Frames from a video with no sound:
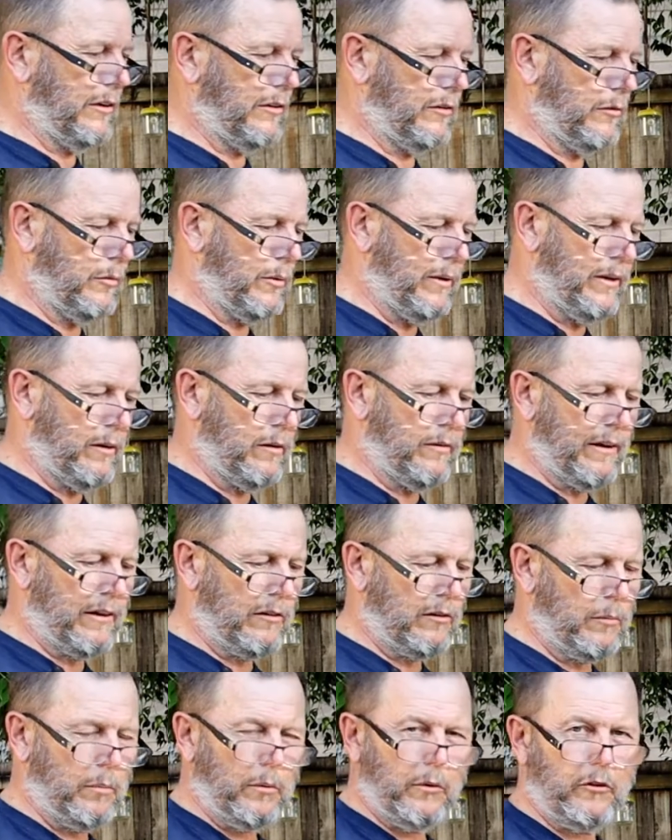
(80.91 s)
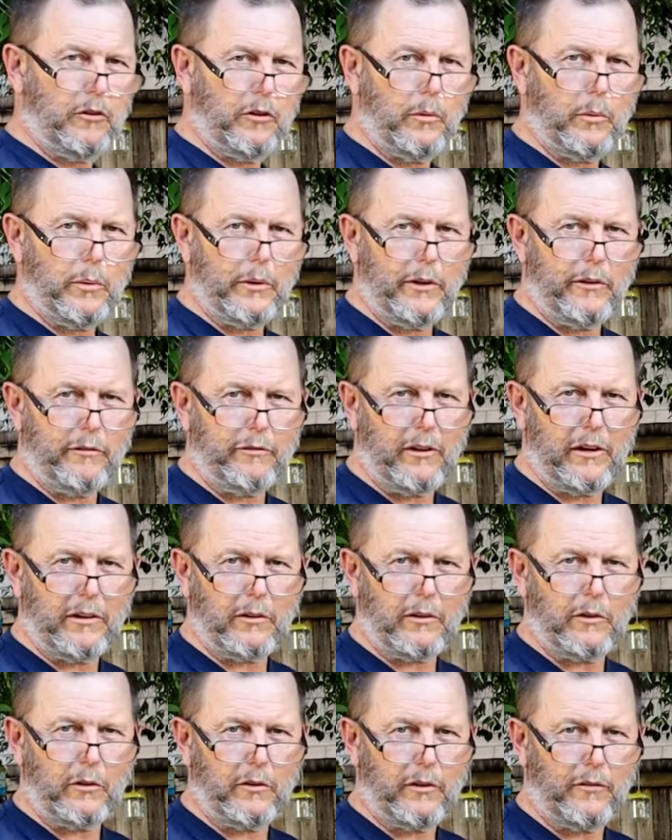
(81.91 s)
and rear. I've actually put 2 on the front,
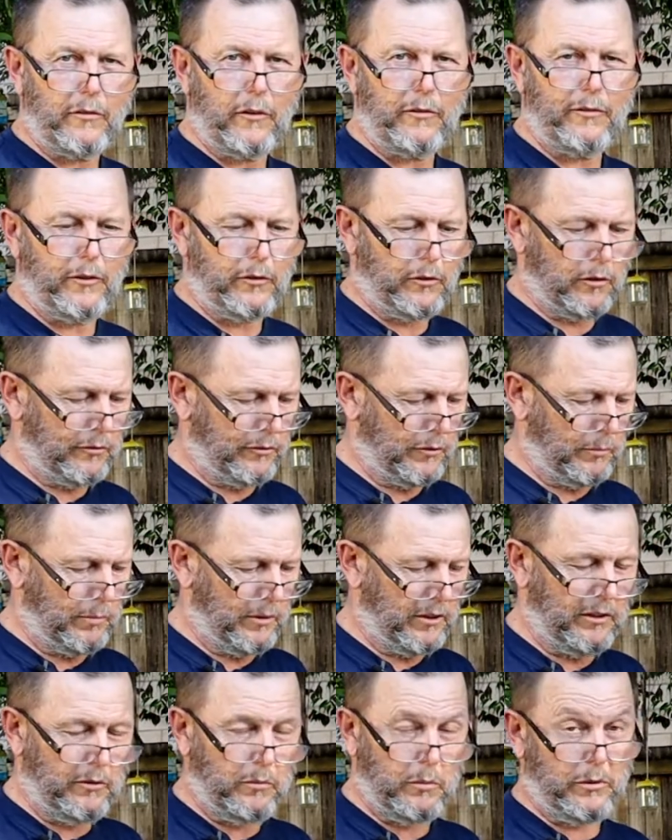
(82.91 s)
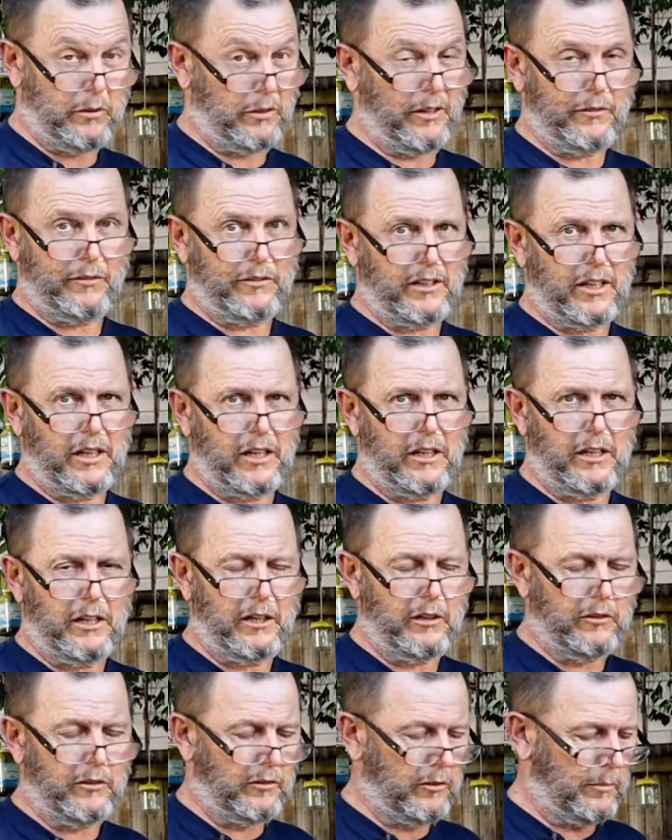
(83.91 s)
because if I fish off the beach, which I haven't done in
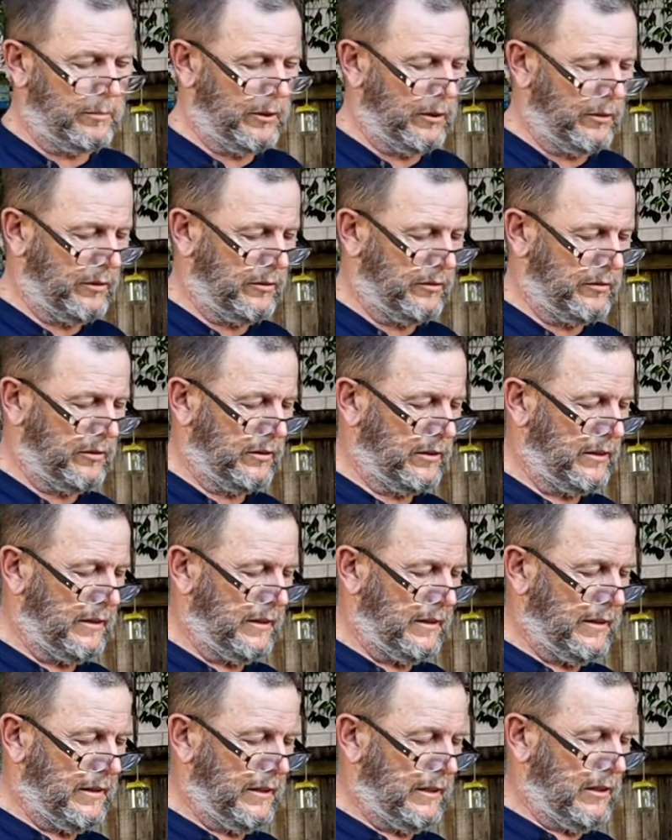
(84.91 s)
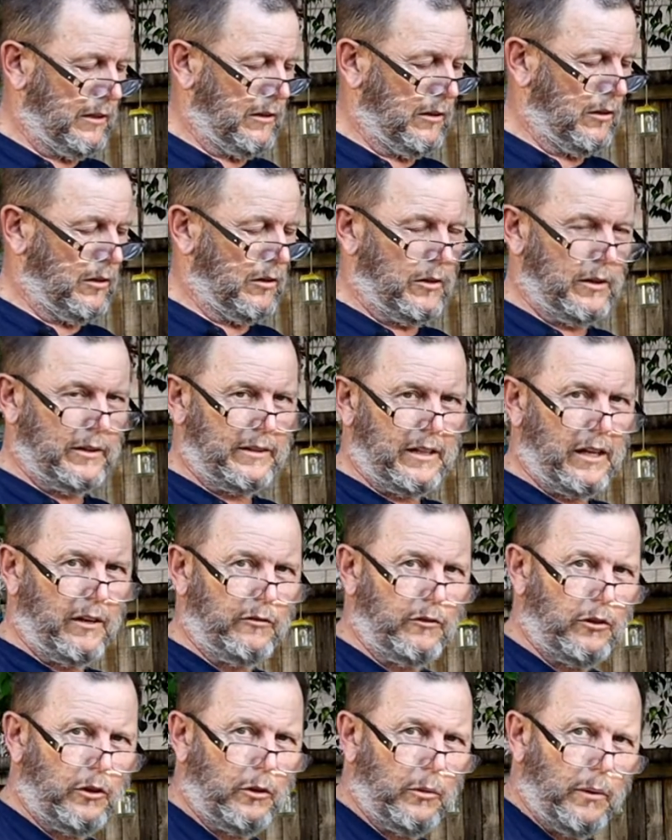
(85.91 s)
years to be honest, I like to
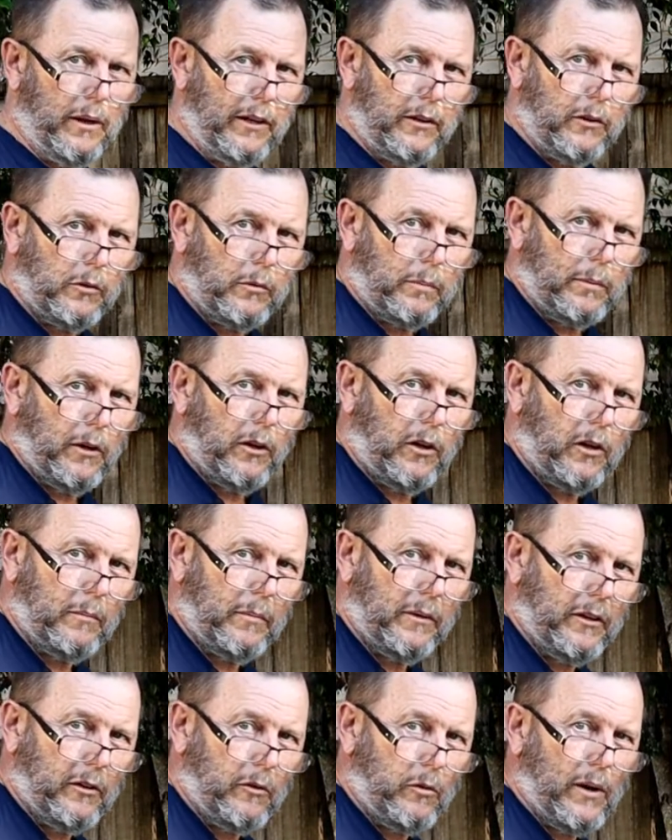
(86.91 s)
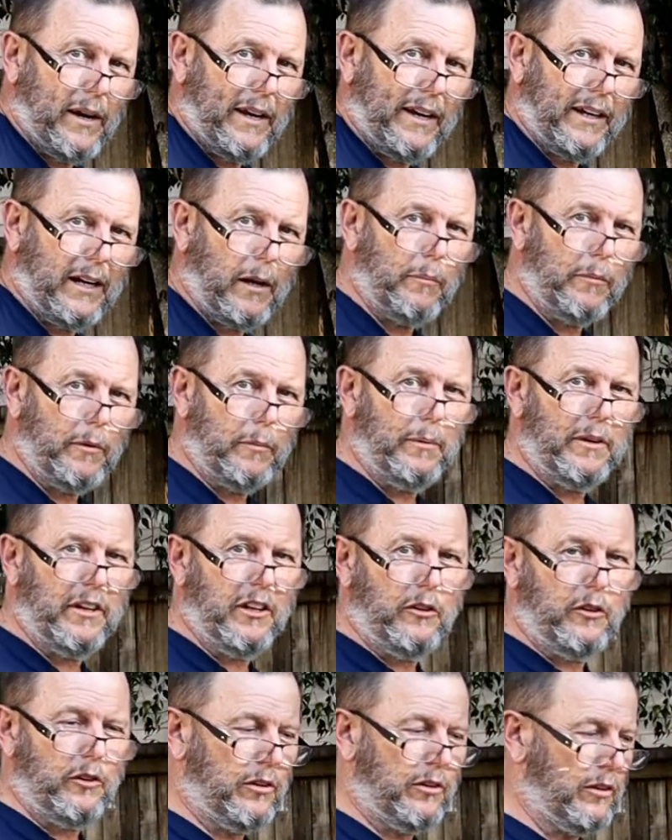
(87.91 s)
have 2 handles behind me to drag it up the
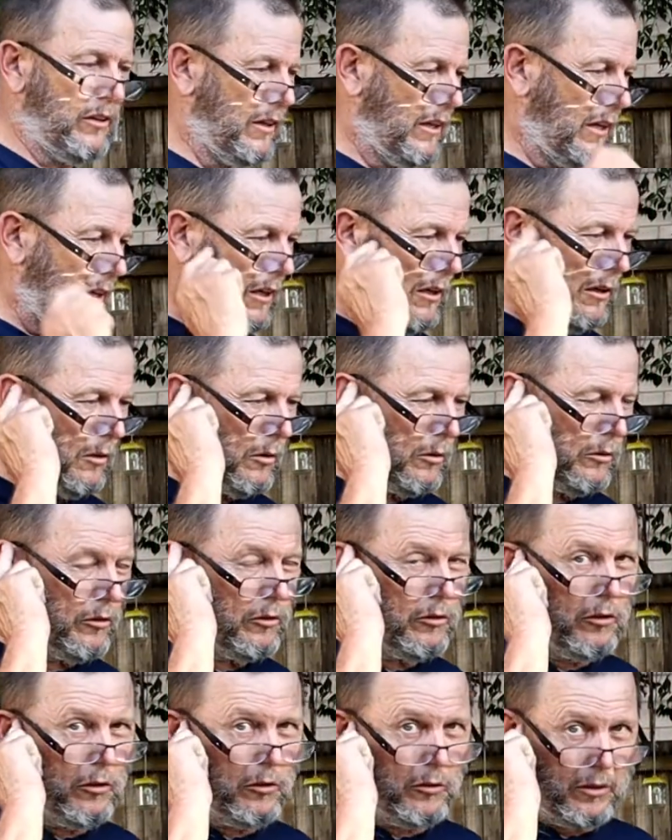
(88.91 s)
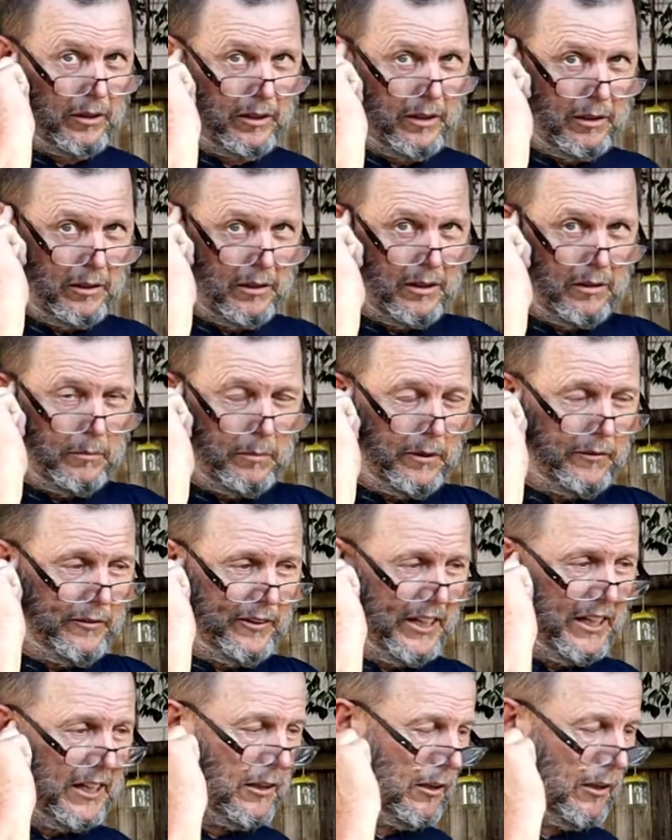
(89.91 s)
beach, because it's usually a bit of
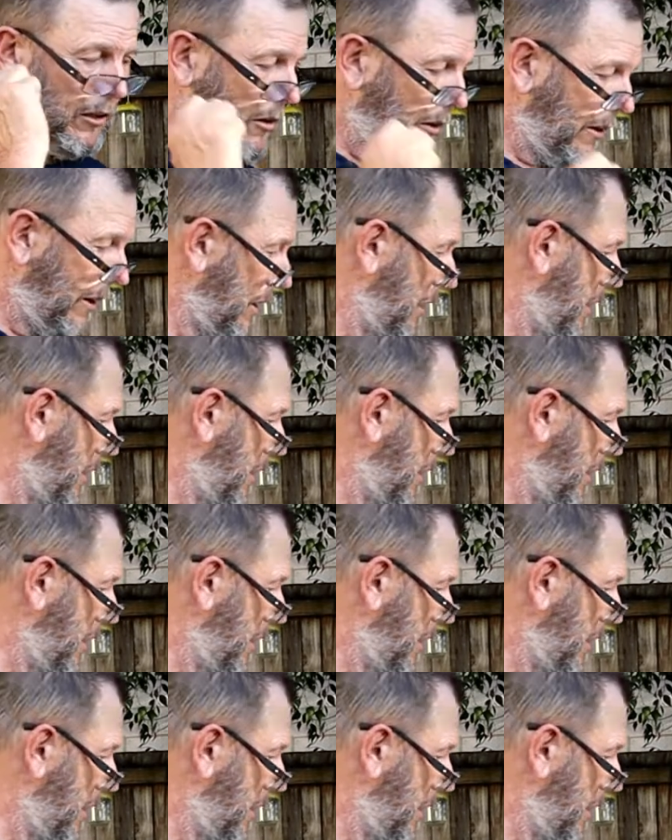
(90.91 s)
an incline.